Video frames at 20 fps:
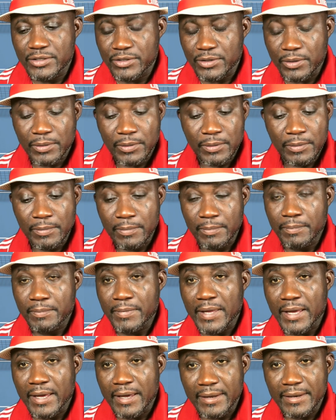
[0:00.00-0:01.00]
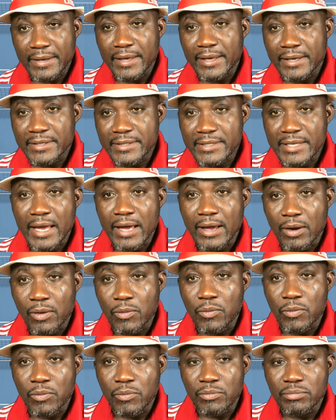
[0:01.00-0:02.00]
So that is
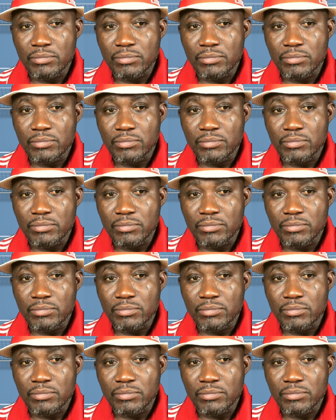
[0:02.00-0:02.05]
how